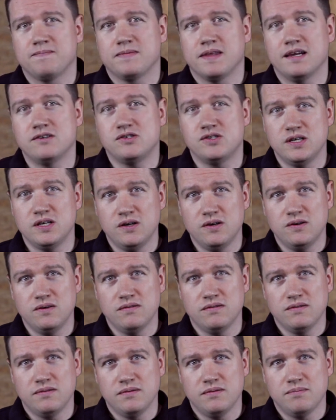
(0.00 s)
And
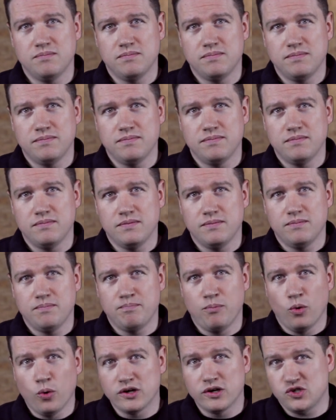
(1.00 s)
she
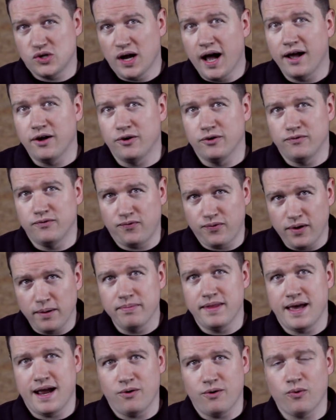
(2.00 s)
bore a child
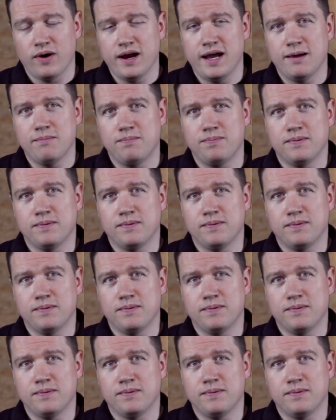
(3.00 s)
from that rape.